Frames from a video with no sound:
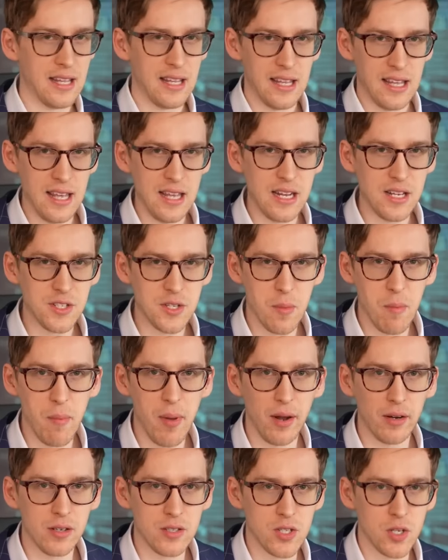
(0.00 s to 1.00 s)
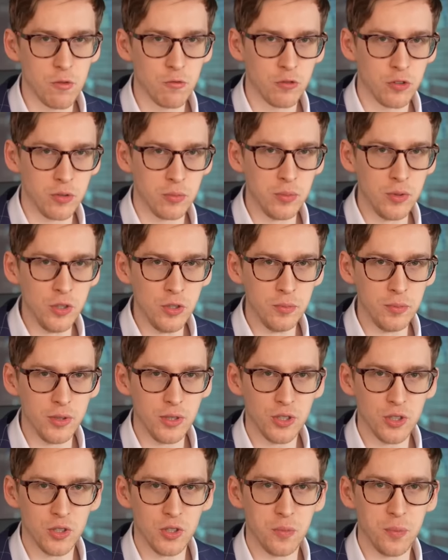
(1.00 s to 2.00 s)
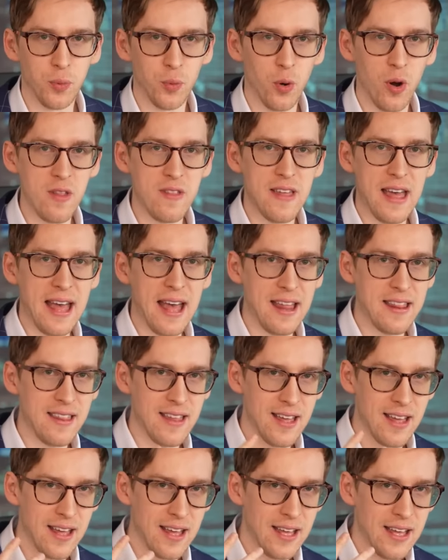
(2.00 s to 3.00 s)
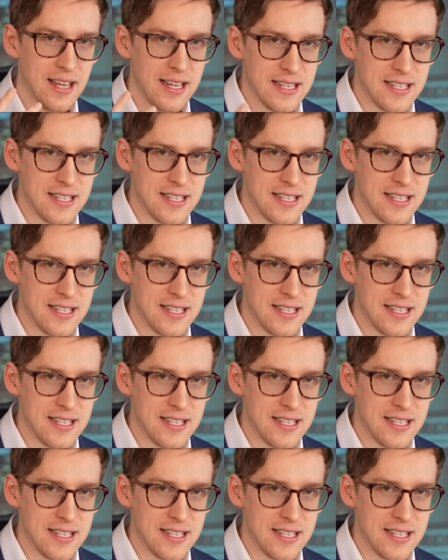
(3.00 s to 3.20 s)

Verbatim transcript: It is embarrassing for Bloomberg to report that the